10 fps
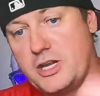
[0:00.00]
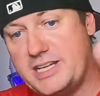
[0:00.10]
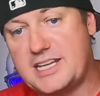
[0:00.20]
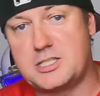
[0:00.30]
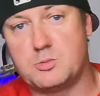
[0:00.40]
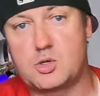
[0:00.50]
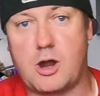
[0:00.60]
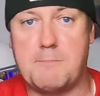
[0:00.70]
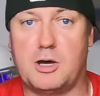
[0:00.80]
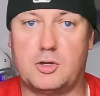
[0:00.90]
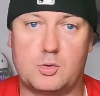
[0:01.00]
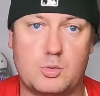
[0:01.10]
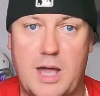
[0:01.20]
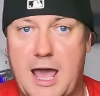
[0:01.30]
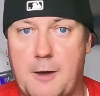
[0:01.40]
sure to hit that subscribe button on
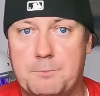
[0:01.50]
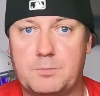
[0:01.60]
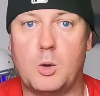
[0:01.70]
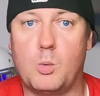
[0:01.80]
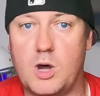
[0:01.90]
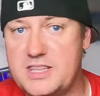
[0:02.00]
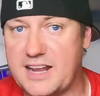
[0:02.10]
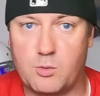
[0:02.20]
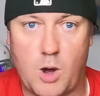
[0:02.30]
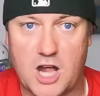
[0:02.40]
the way out. One thing for